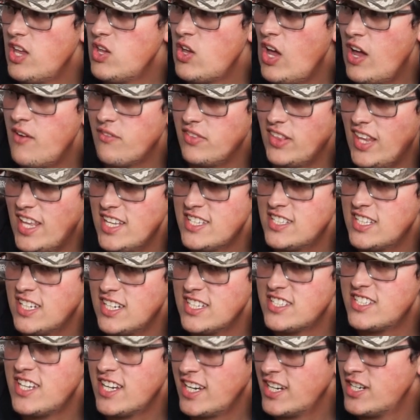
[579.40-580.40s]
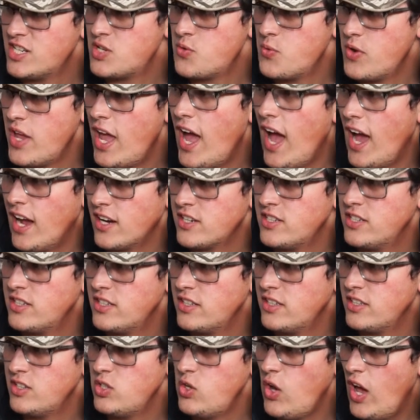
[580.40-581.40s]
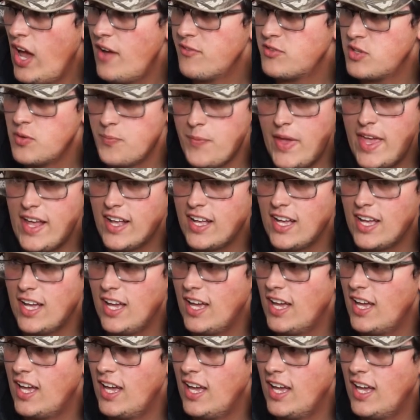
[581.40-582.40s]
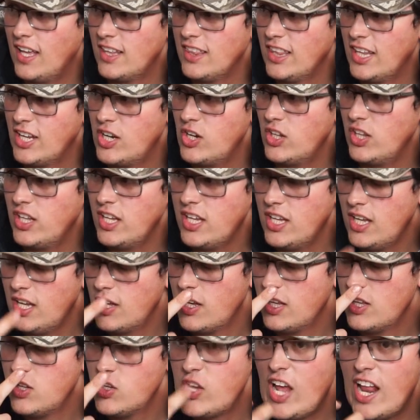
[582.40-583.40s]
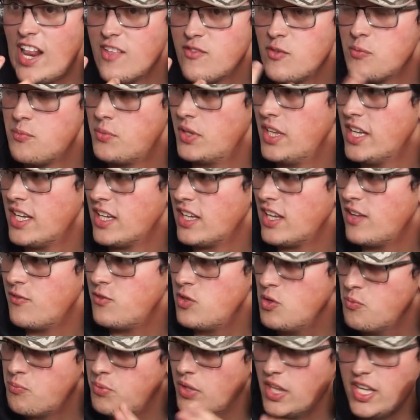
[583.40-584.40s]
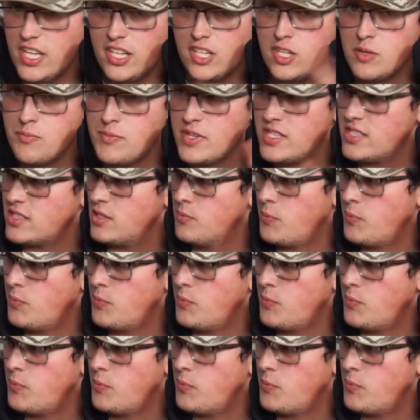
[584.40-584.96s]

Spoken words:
You have less than a second to react. You have to make. Literally, you can't even blink. If you blink, you miss the